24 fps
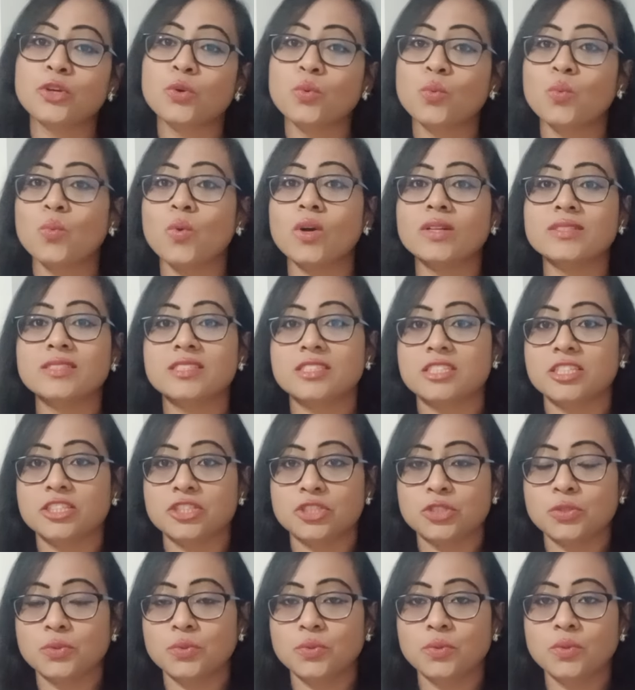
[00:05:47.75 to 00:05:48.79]
wanted
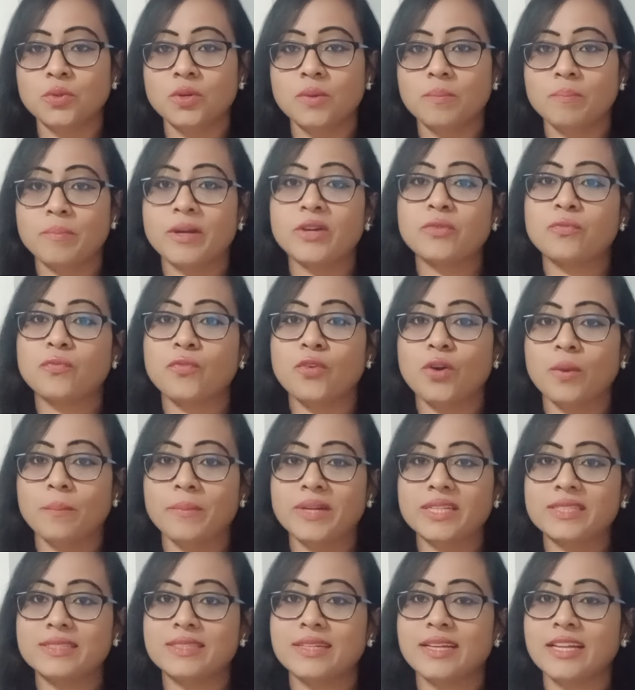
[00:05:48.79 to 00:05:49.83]
to perform
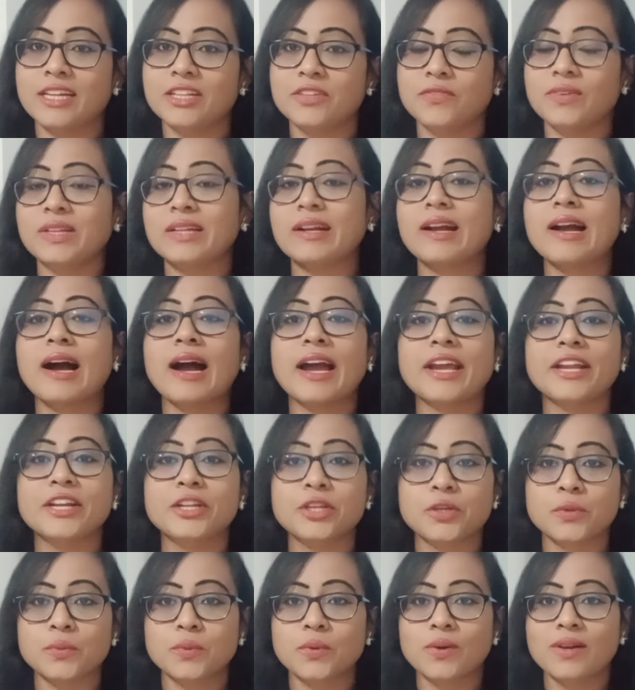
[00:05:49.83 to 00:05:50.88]
it. It will guide
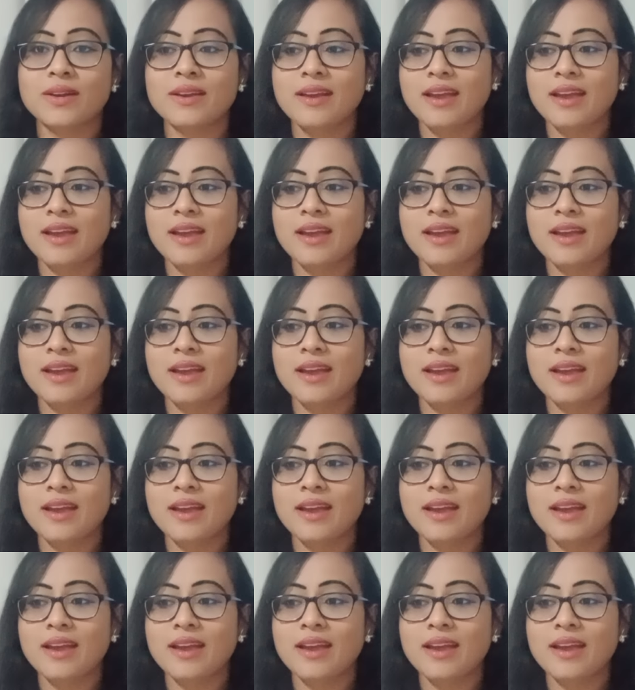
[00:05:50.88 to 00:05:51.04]
you.